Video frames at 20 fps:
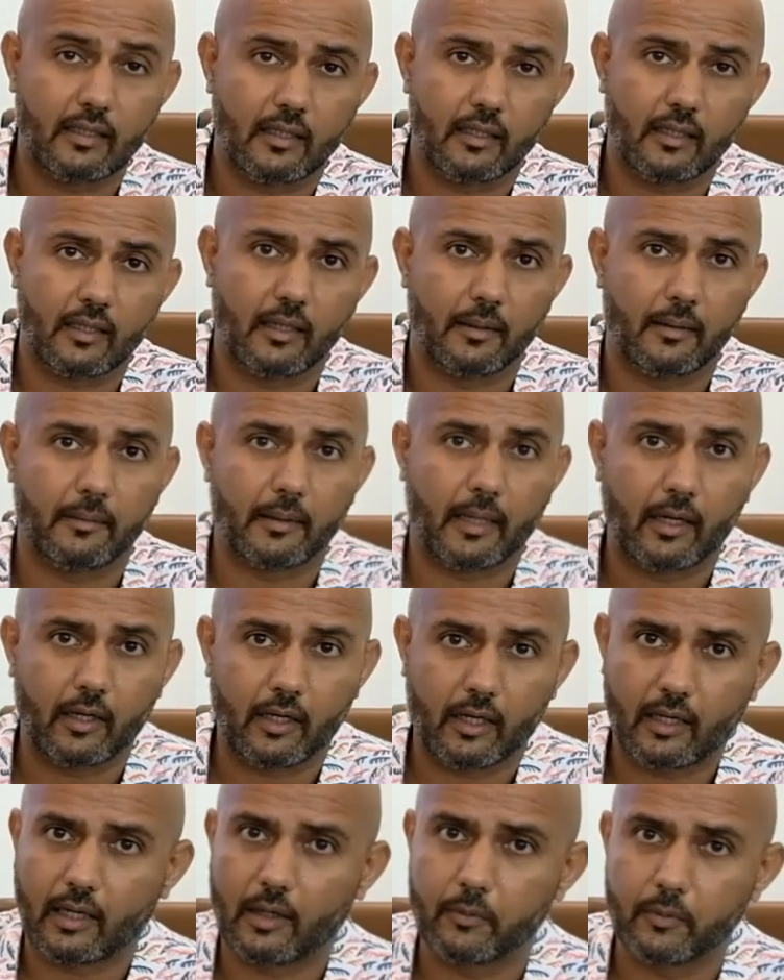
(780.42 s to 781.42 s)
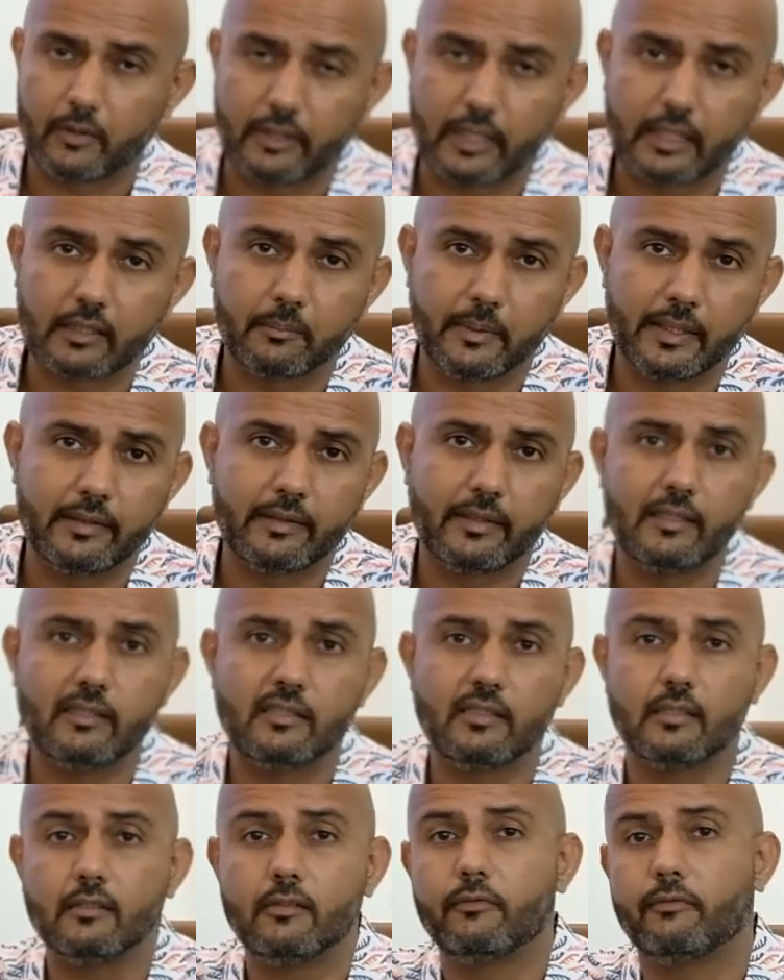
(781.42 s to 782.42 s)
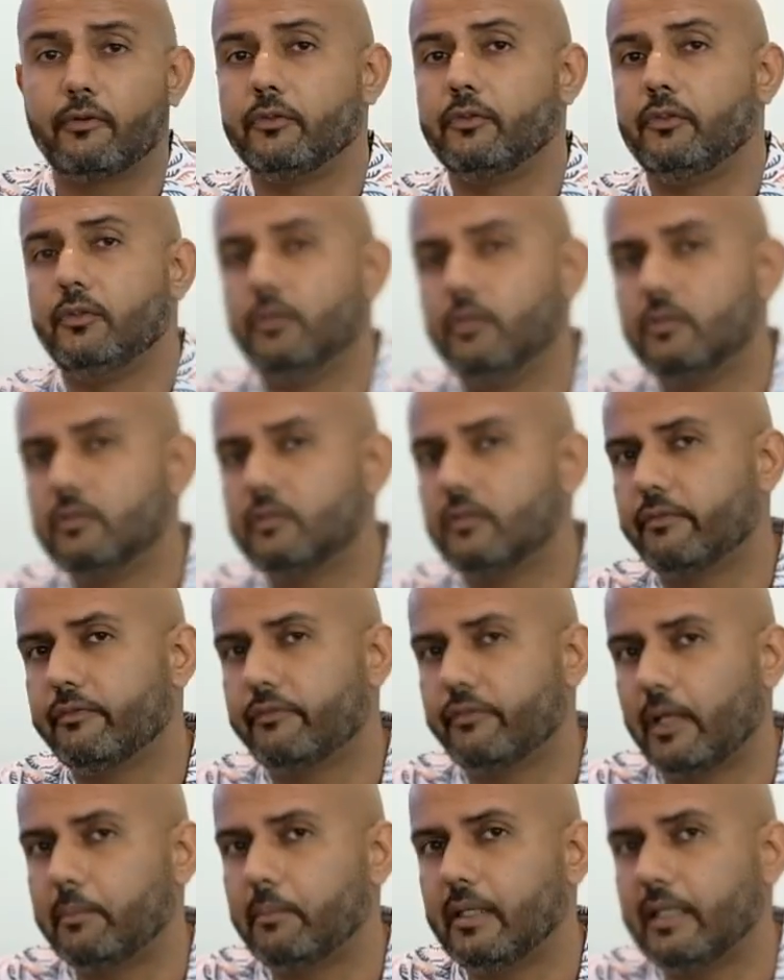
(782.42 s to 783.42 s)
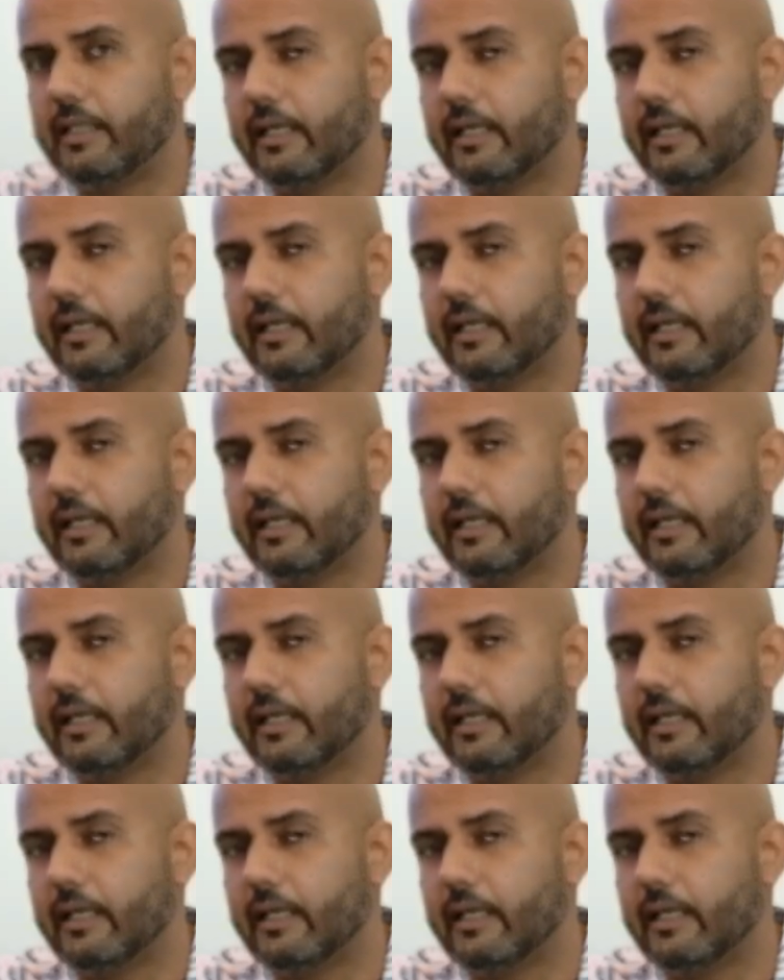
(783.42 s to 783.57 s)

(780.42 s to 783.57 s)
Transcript: our recommendations for used family